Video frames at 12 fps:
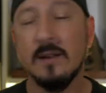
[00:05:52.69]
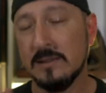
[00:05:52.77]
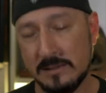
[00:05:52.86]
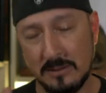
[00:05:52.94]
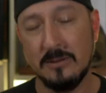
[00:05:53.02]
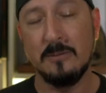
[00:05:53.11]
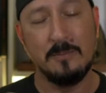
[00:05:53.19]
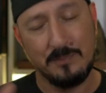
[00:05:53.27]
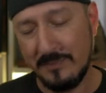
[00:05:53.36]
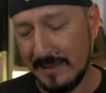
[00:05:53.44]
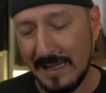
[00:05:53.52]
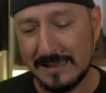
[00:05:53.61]
So
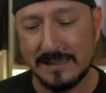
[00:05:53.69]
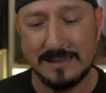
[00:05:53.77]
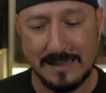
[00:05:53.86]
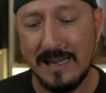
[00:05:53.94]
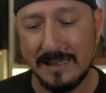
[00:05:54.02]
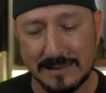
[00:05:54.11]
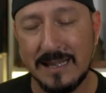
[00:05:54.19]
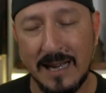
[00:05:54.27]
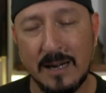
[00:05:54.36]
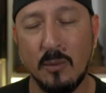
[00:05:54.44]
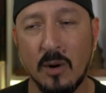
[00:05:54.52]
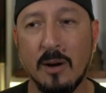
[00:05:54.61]
that's, that's
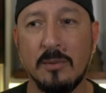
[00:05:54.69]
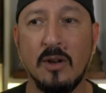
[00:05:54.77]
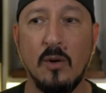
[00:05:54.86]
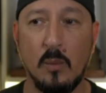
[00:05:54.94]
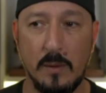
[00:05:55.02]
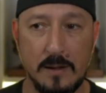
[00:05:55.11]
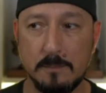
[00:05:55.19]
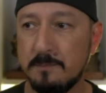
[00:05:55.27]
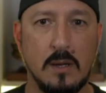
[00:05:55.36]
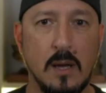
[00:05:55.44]
kind of where I'm going with it.